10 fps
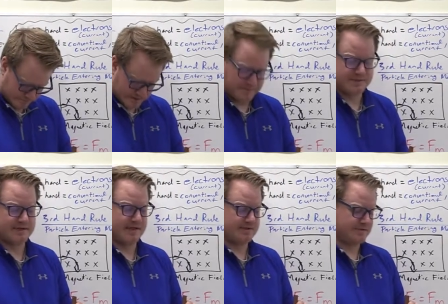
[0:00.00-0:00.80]
That one's
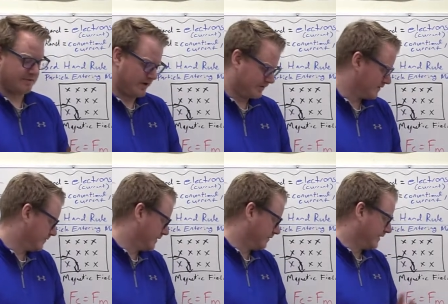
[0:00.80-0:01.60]
not as strong, so
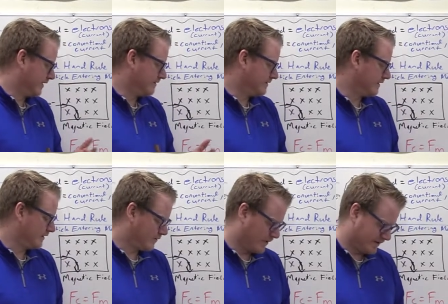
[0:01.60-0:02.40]
we don't get
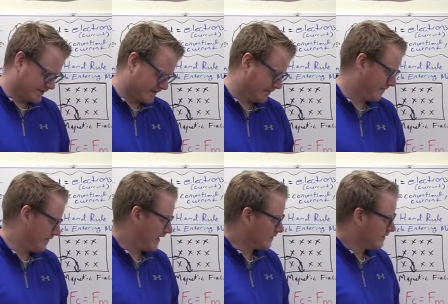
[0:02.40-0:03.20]
quite the same
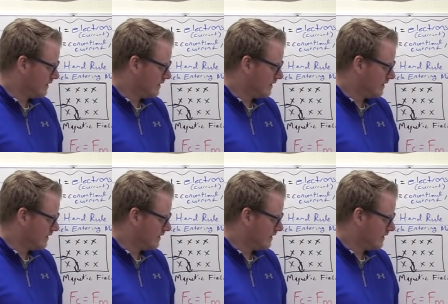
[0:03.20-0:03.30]
effect.